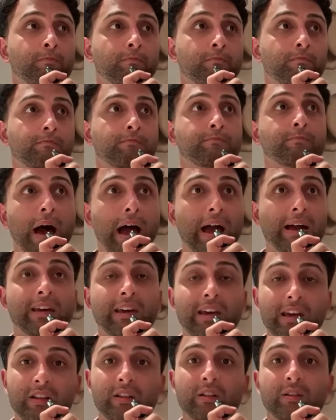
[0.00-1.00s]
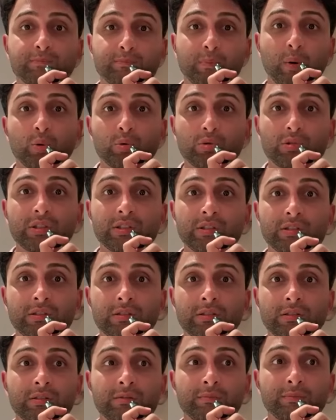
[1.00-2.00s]
banging in the
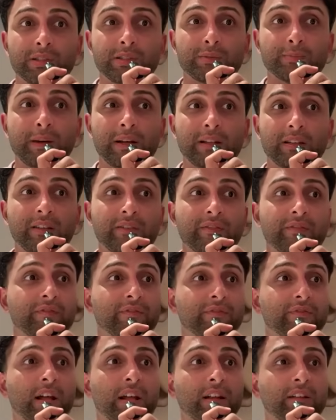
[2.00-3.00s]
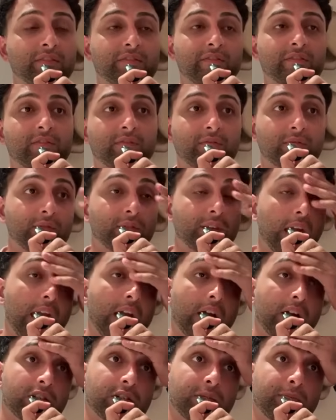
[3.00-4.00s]
post perspective, that
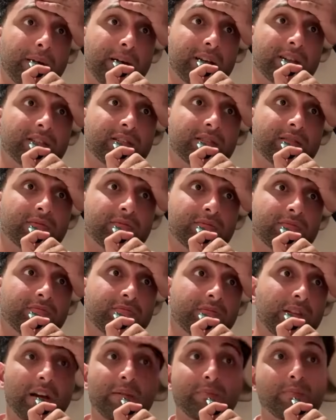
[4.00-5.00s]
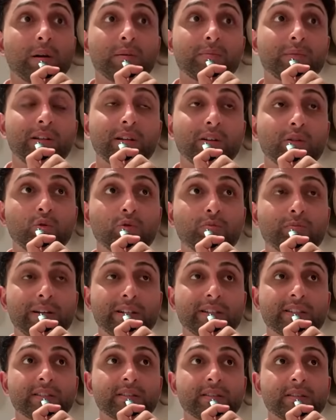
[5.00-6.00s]
they are the best. They are probably the two
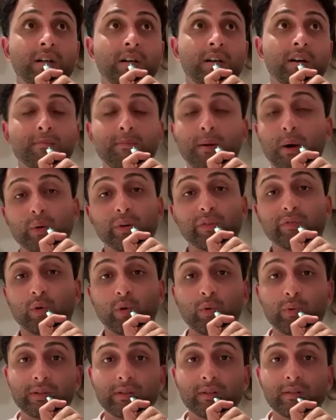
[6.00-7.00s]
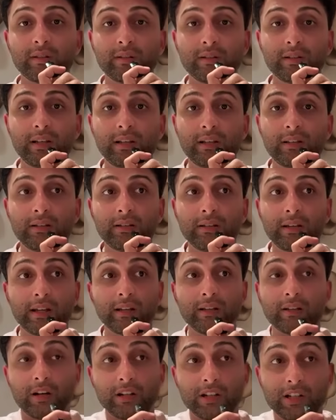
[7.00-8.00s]
best power forwards in the league
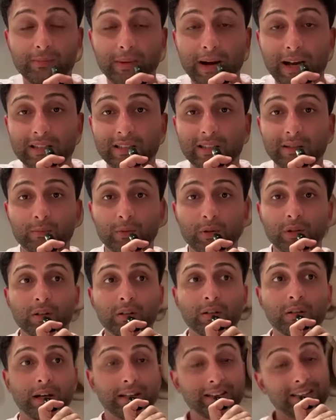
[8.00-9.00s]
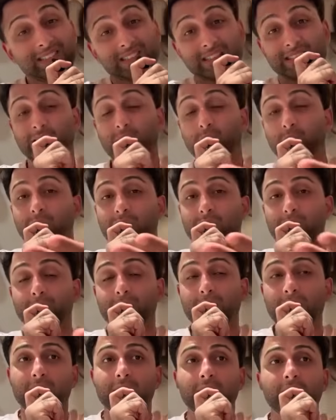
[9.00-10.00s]
in college basketball, at least in the
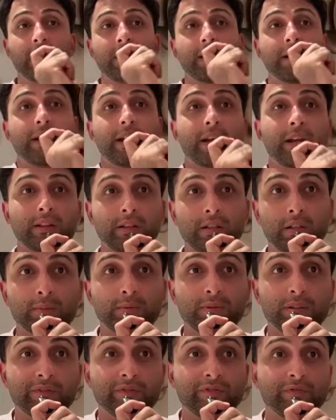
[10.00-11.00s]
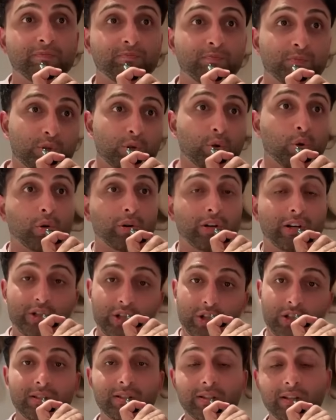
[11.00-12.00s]
UAP, in terms of scoring
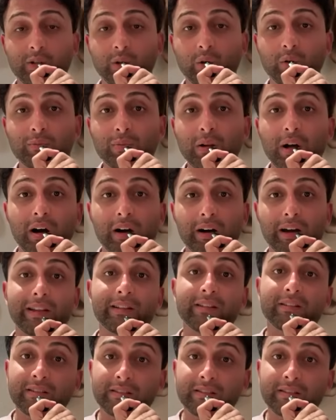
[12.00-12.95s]
just in the low block. And they're